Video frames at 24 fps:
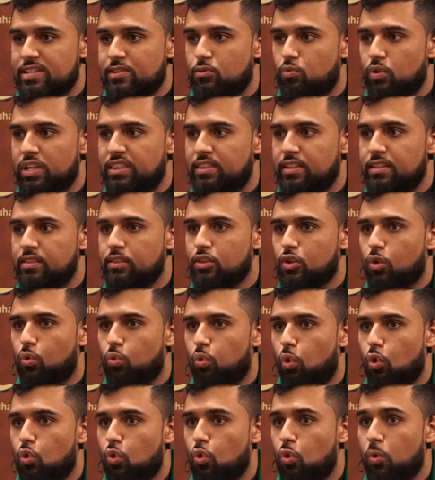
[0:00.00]
is within the
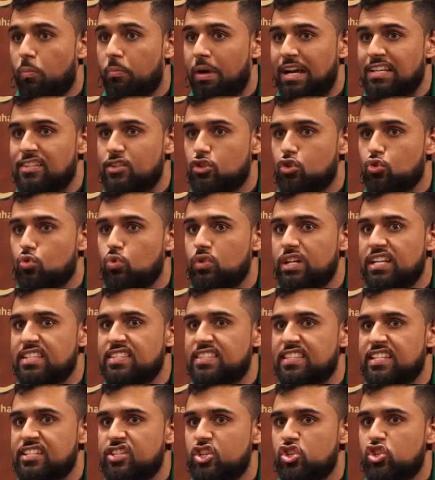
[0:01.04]
womb, as soon
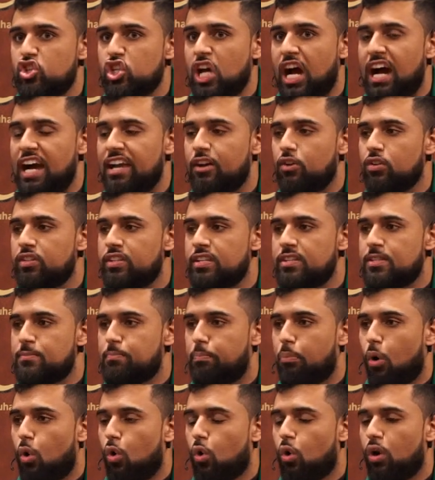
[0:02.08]
as this child is
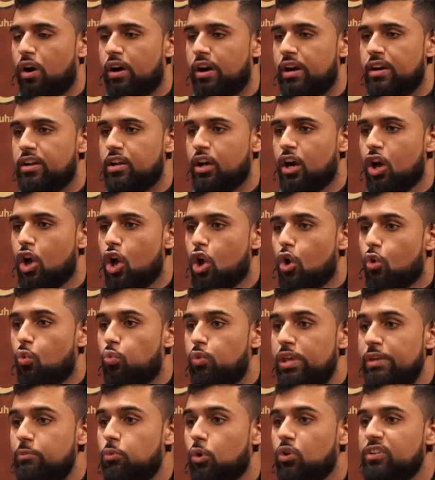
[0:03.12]
born,
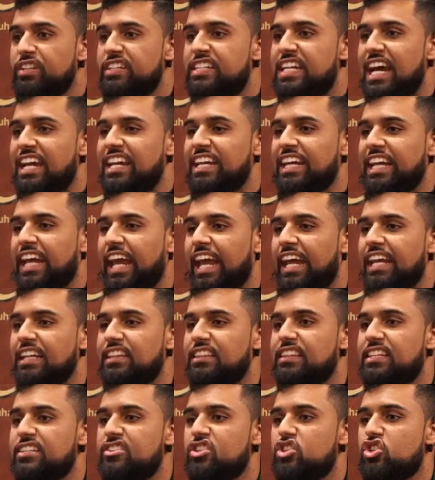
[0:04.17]
we will
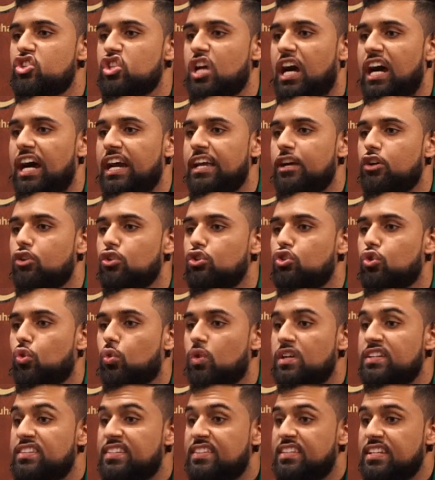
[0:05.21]
dedicate this child
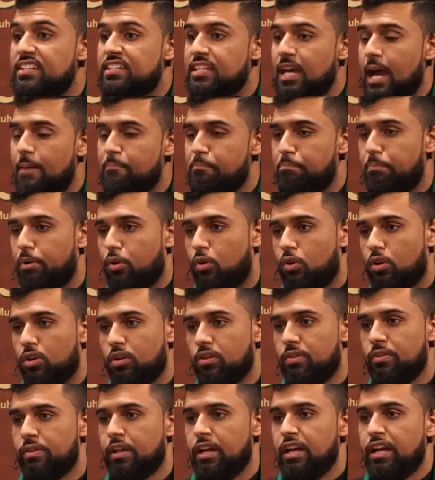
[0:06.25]
towards the
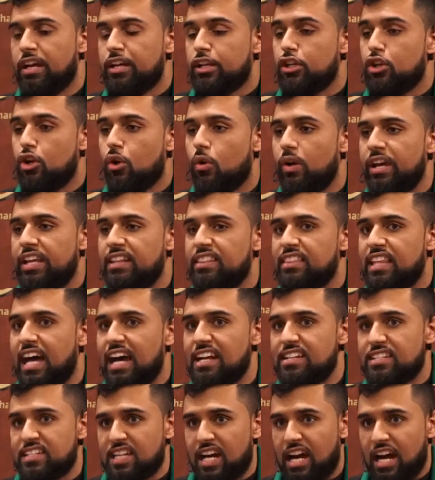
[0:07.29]
temple. You know, in
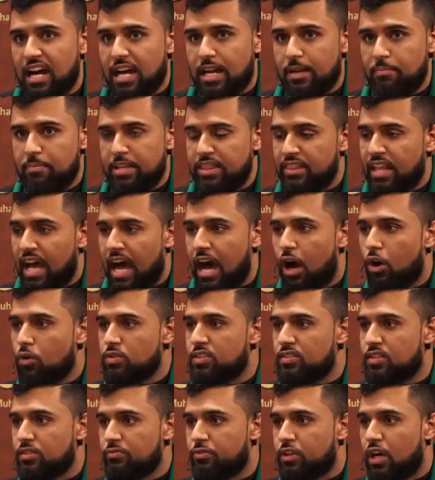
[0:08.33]
that time, in the
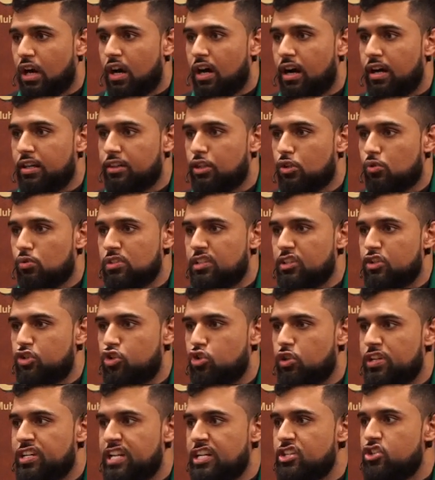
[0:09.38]
house of God, there was
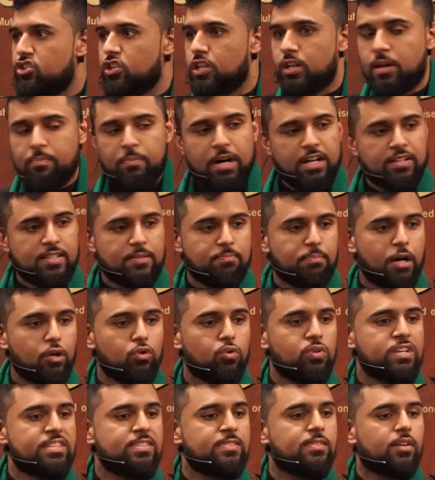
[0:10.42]
a tradition amongst
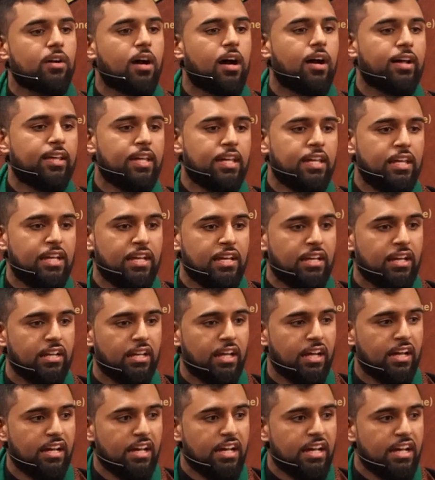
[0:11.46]
Banu
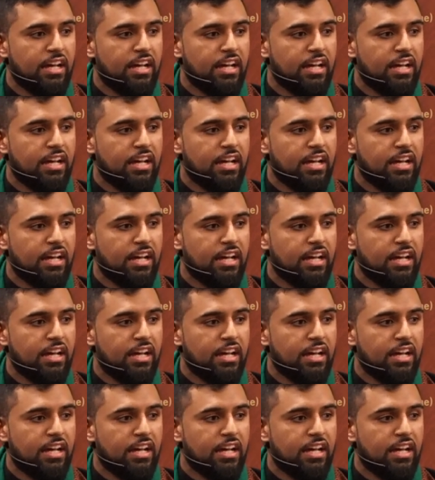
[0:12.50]
Israel